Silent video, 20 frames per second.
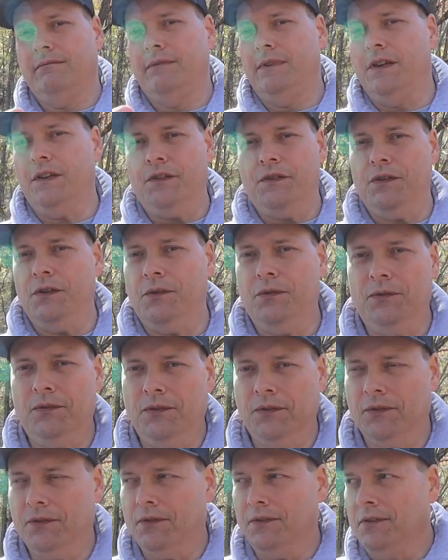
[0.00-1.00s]

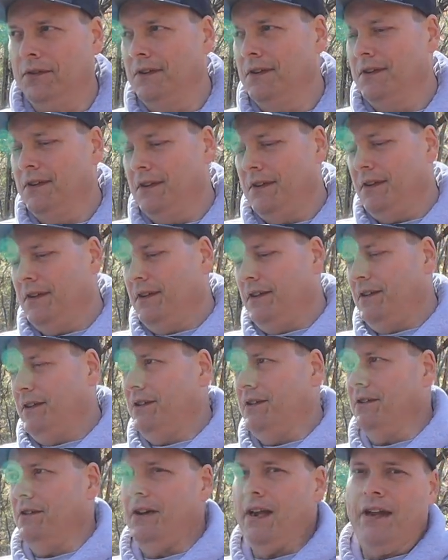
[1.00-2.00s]
issues or
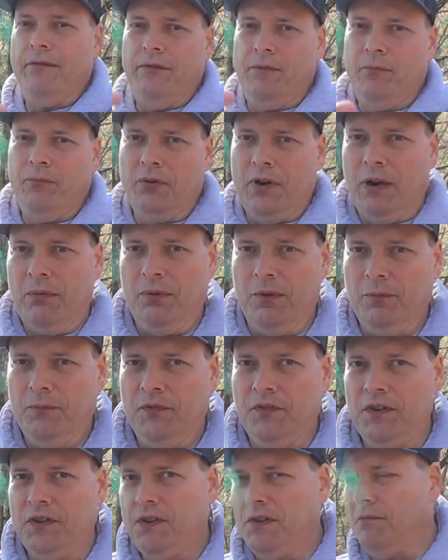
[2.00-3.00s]
you're having
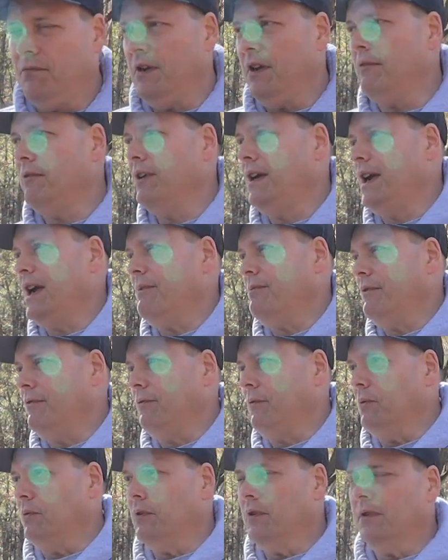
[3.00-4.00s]
problems that you've never had
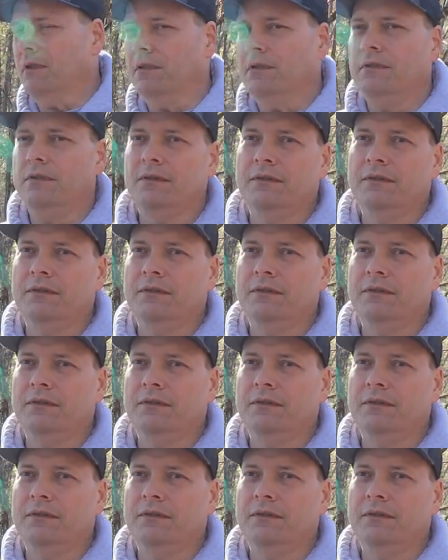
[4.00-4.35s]
before.